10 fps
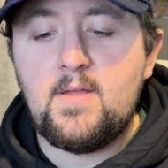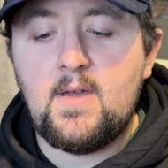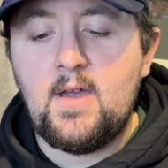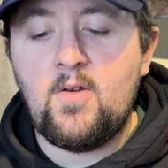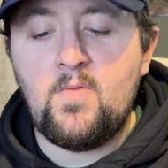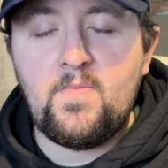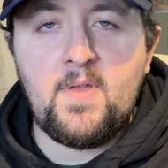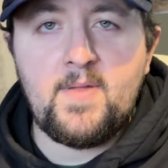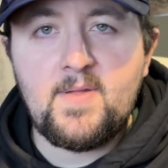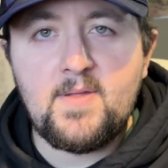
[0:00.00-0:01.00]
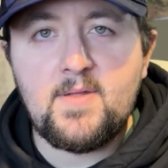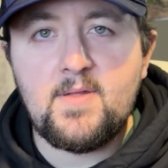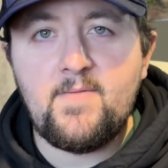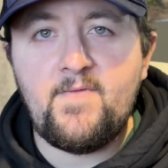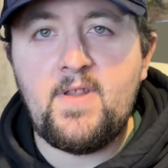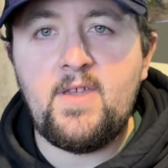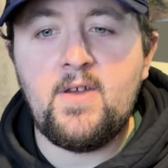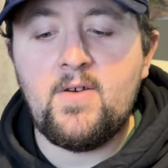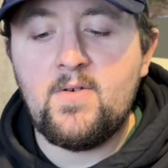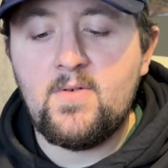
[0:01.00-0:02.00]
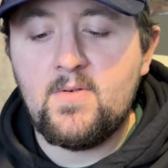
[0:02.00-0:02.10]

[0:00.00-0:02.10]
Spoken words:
I hope this video